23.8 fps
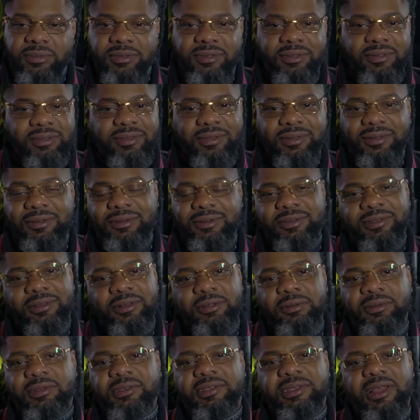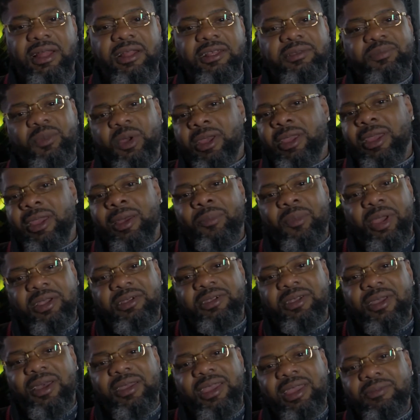So salute, salute to Sellers, man. Y'all make
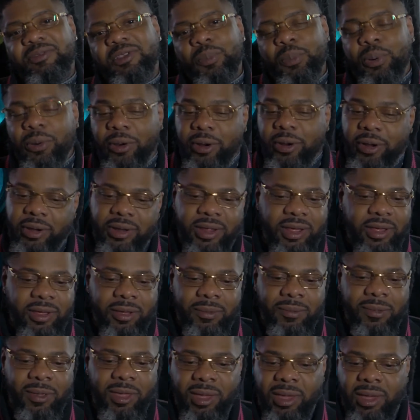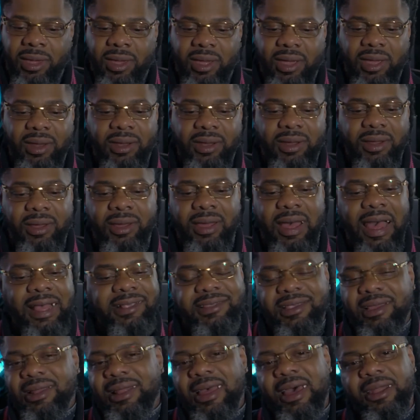sure y'all keep supporting him. And uh, I
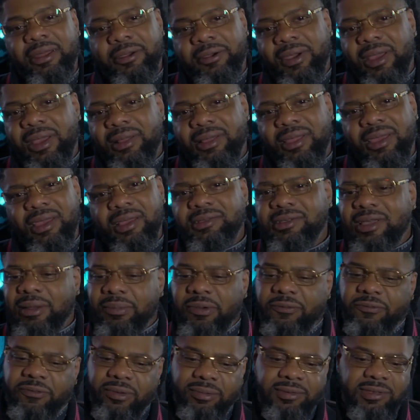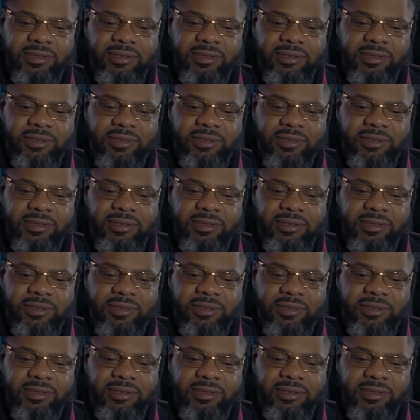see a lot of great things coming from